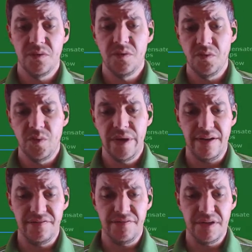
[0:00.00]
we
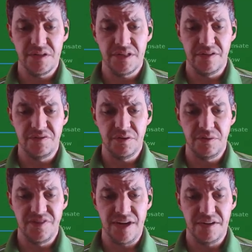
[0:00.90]
have
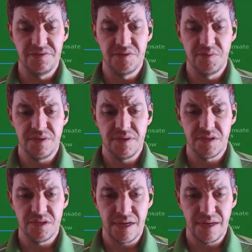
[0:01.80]
several valves with
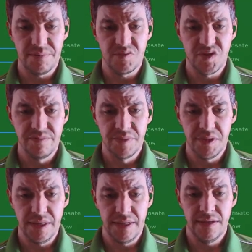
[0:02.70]
this type of
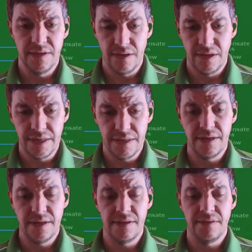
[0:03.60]
symbol on it
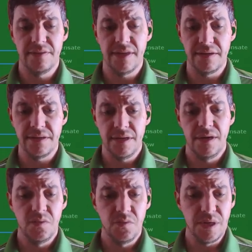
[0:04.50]
that
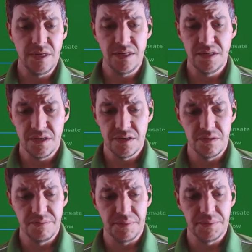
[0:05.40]
we need to
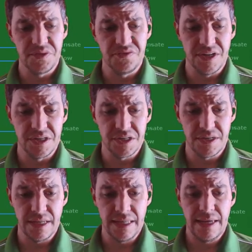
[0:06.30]
be able to function.
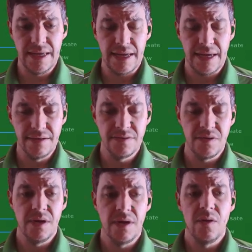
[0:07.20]
And
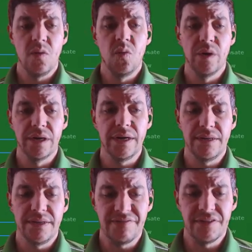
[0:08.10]
we're going to
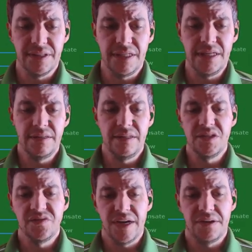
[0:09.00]
definitely need
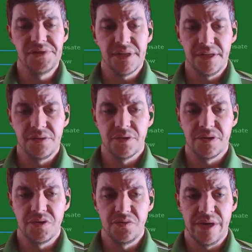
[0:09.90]
these valves in order
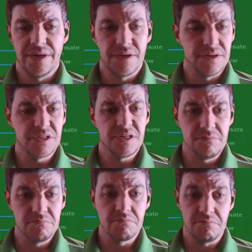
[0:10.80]
to run our
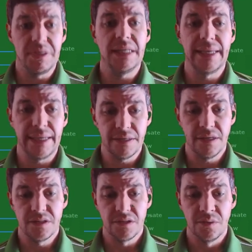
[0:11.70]
steam plant.
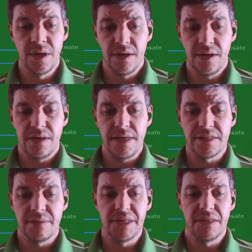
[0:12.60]
So it's
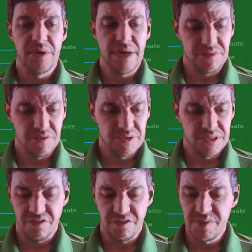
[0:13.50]
something that we have to
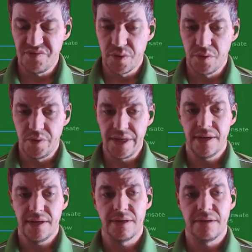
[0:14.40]
resolve before we
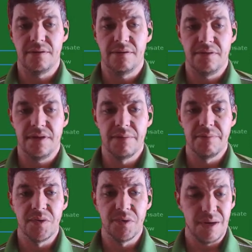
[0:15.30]
can think
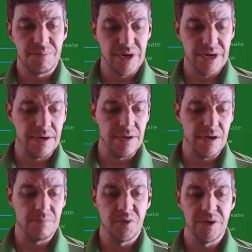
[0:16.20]
about operating
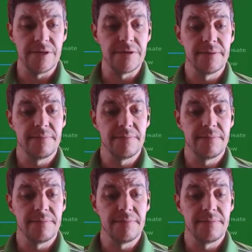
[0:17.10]
our boiler.